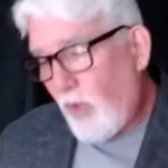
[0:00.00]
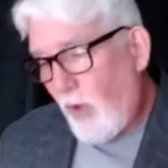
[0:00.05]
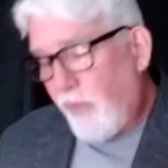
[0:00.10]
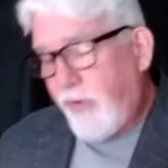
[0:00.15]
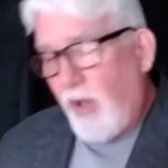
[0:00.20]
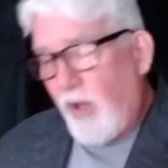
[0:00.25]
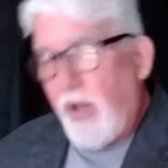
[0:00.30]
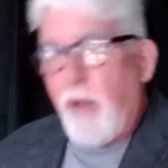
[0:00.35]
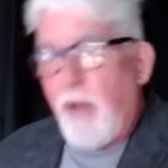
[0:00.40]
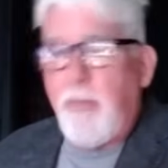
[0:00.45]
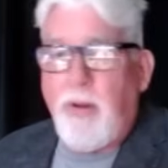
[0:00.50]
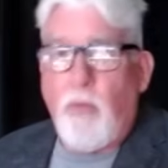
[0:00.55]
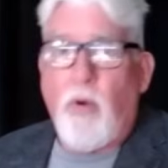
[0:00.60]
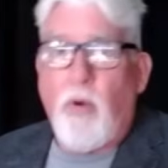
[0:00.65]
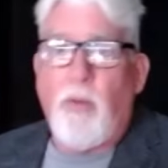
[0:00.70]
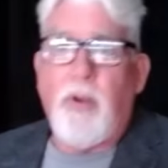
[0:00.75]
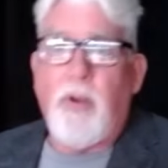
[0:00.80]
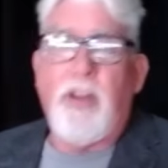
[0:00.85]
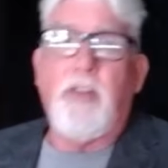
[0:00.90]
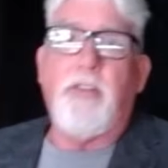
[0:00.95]
So that would be
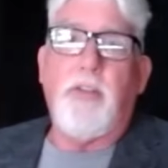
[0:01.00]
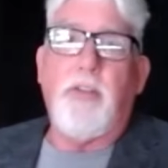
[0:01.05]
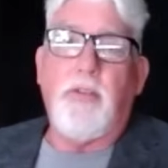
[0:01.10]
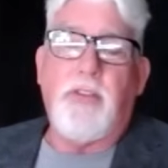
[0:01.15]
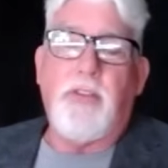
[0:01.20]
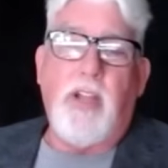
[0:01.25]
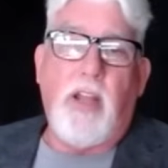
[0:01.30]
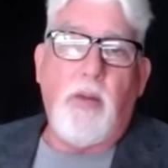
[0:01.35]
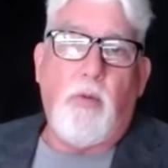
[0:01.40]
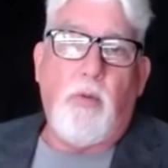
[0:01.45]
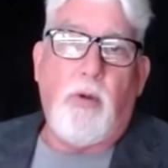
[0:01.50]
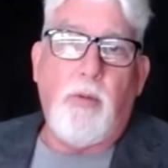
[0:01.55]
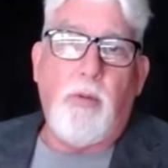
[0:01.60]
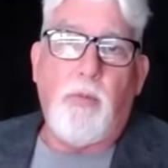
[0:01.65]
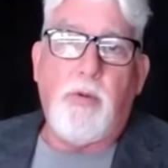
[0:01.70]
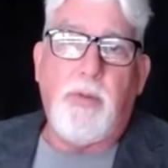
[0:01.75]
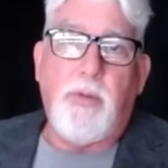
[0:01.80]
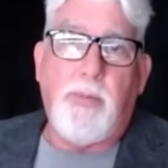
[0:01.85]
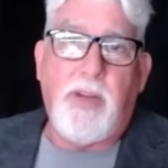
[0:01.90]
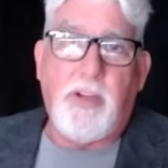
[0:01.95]
one way to do it. The other one
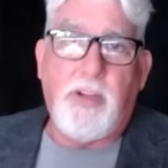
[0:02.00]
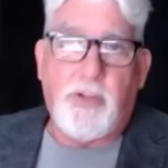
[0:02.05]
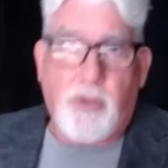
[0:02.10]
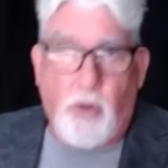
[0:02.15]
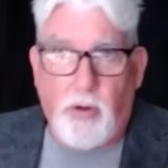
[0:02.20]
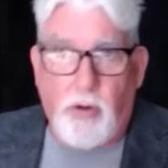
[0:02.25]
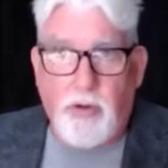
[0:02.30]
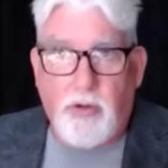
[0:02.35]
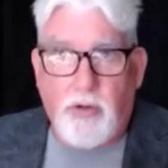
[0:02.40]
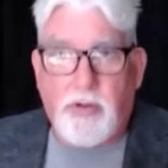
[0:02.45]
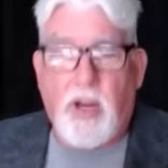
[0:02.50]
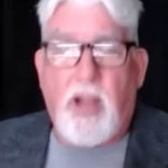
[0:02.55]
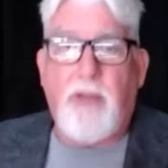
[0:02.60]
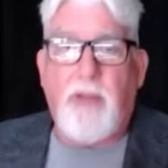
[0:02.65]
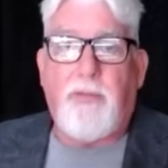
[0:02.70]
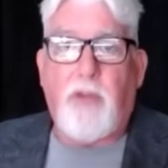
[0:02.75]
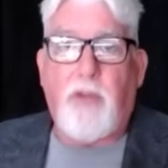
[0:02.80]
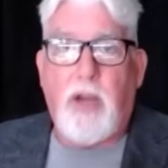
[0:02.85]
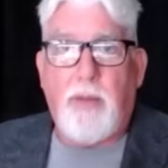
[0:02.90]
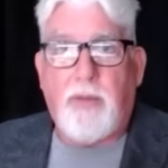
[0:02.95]
would be to shorten your
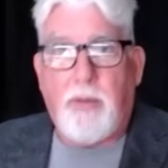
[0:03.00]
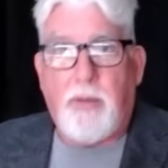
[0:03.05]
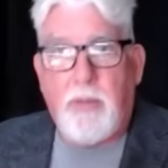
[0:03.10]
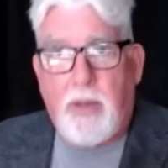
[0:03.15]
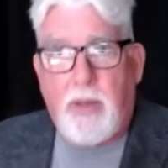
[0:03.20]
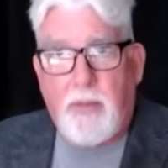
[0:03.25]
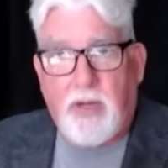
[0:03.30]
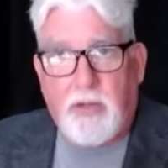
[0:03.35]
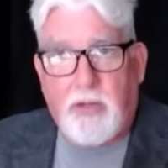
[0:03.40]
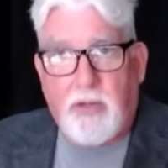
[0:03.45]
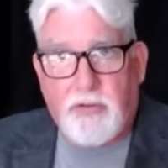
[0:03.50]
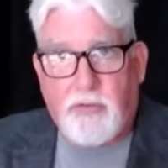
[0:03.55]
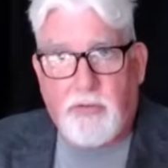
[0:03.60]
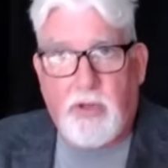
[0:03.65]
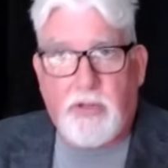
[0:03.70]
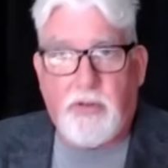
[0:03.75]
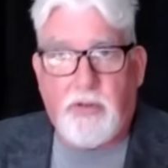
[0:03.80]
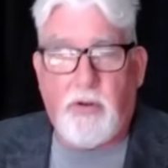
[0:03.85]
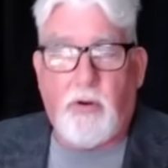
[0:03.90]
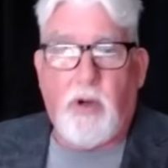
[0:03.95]
time frames and maybe
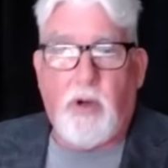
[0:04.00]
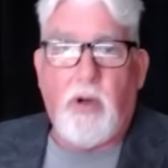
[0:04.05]
constrict